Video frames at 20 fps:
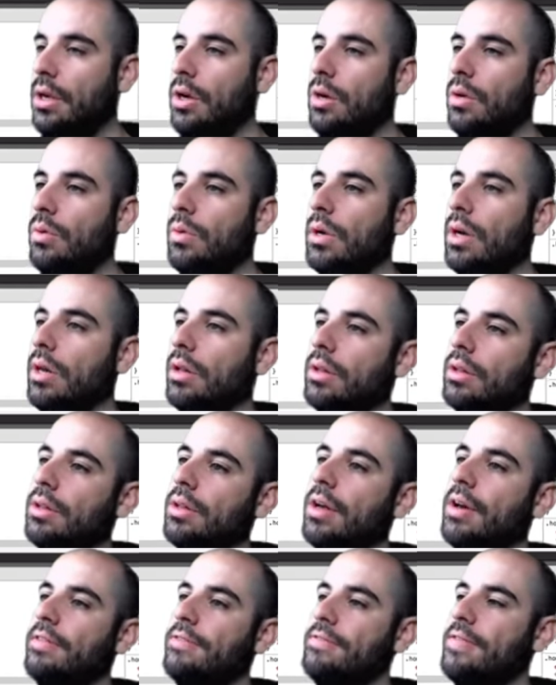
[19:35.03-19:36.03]
will
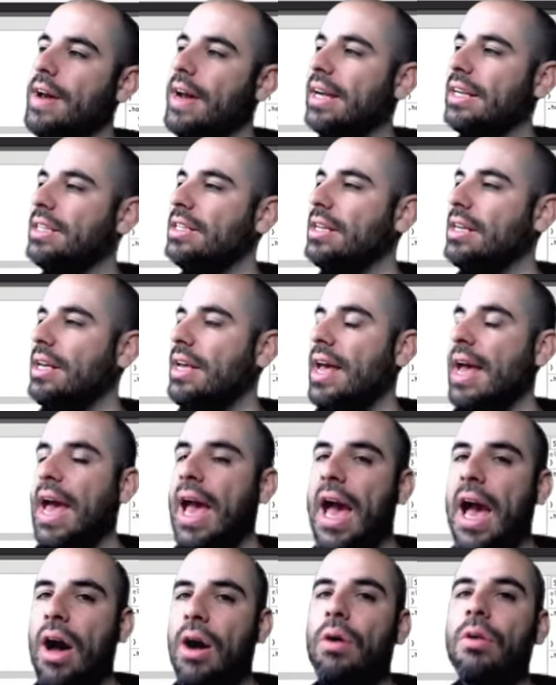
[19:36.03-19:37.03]
affect
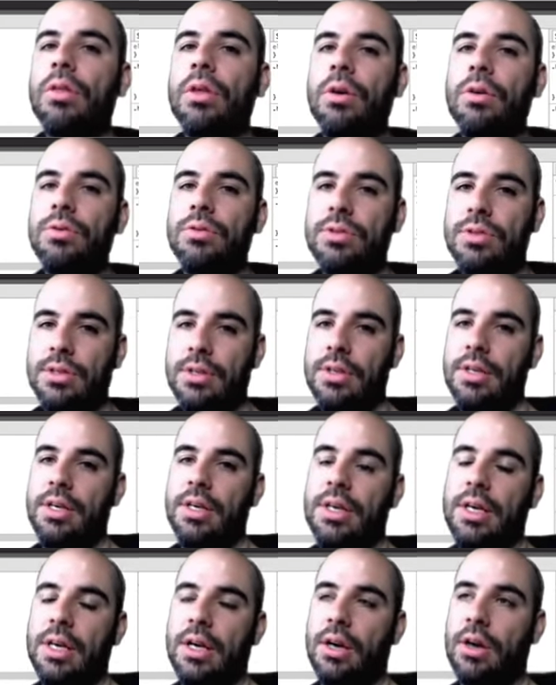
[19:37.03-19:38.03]
how those
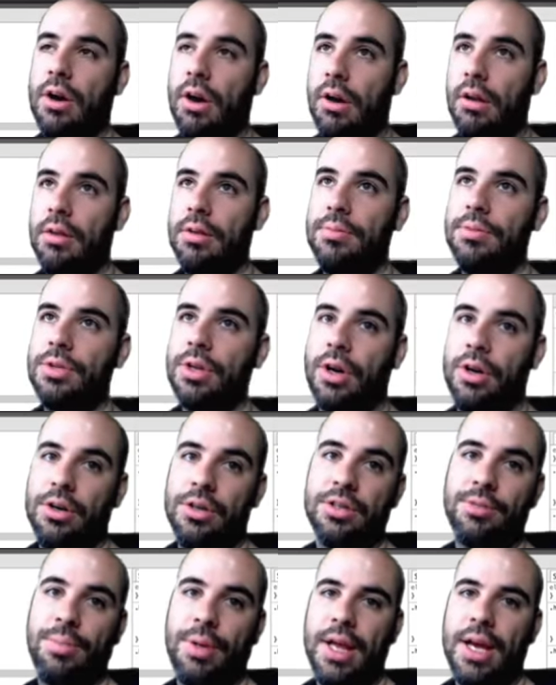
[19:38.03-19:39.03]
columns are
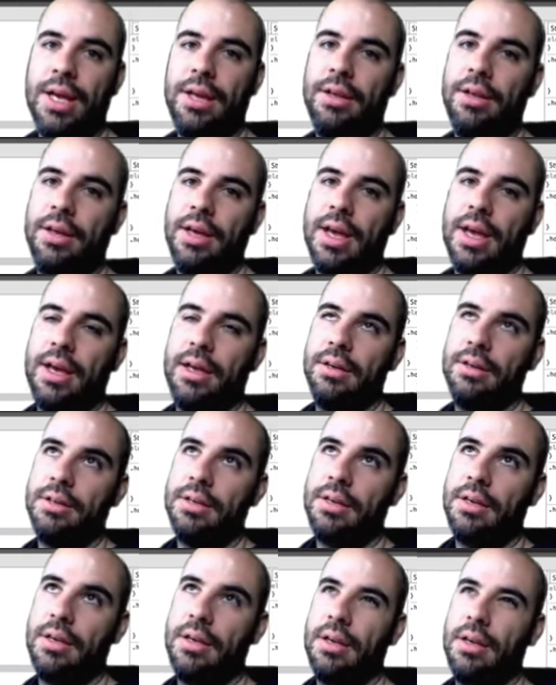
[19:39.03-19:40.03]
displayed and
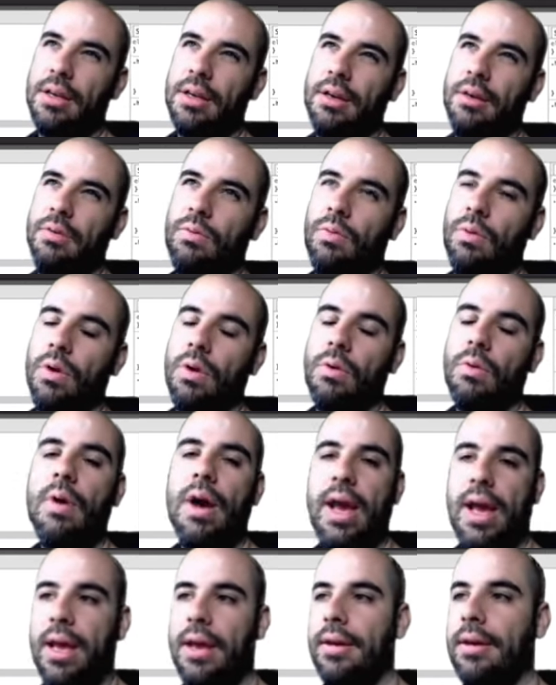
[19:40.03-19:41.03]
in what
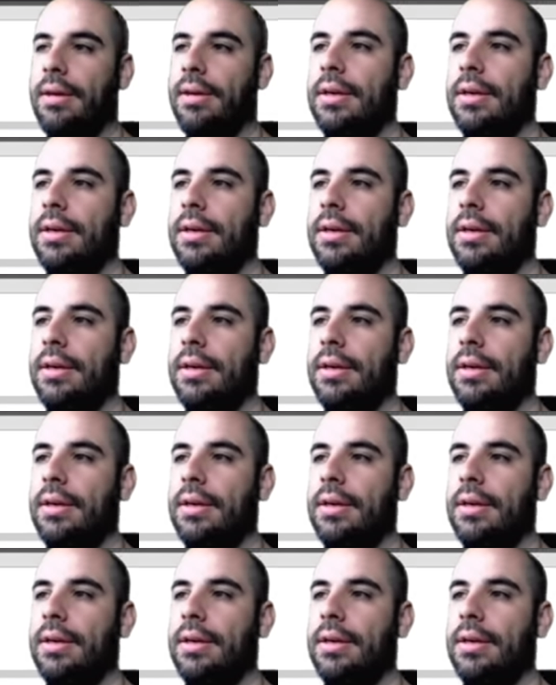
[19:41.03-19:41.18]
way.